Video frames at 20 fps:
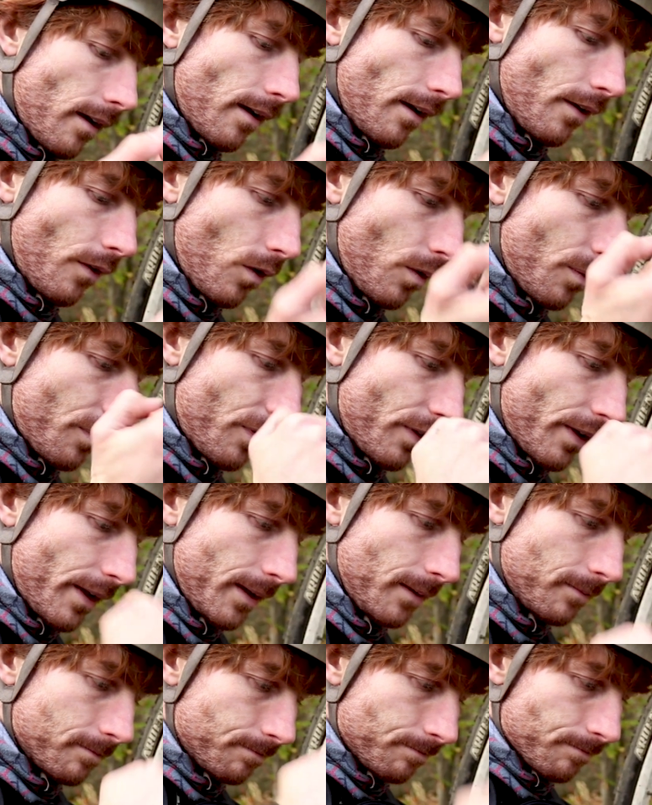And
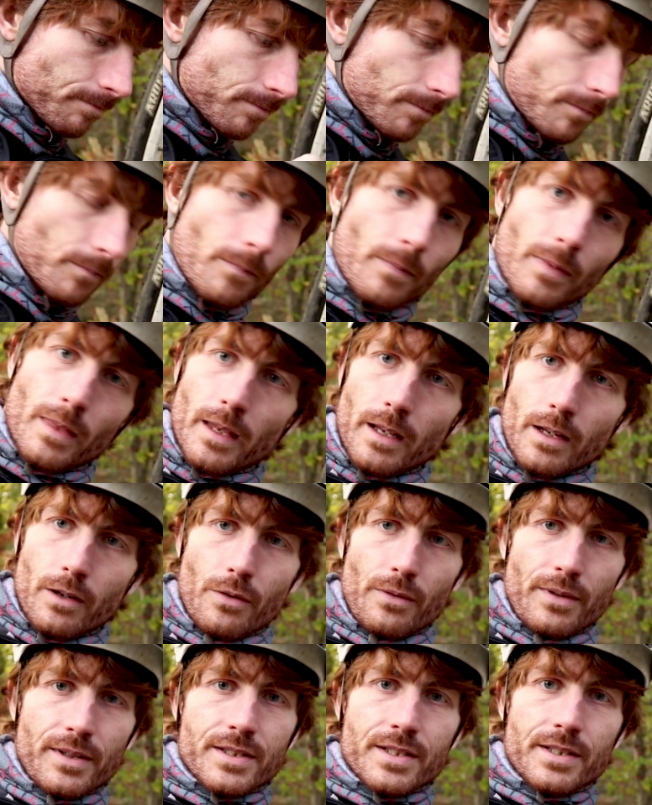hopefully
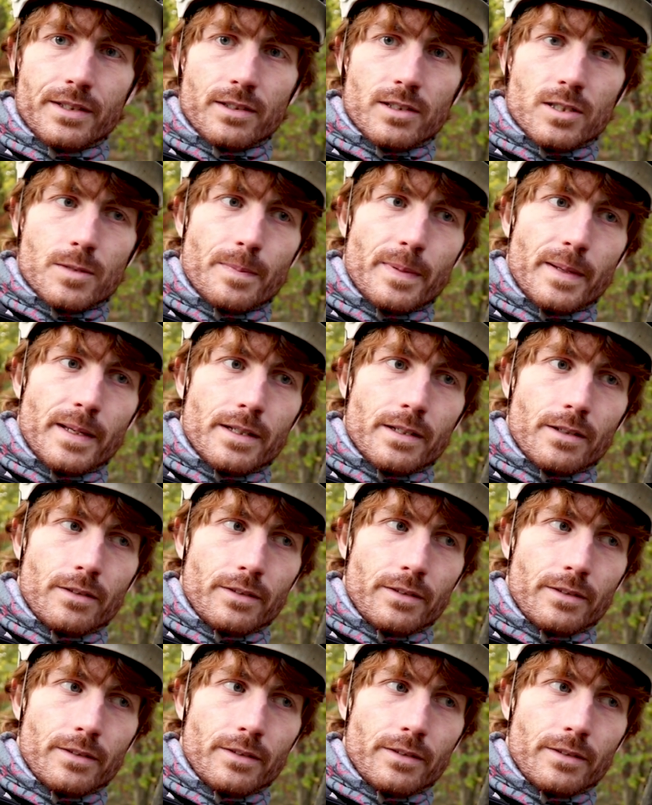going single speed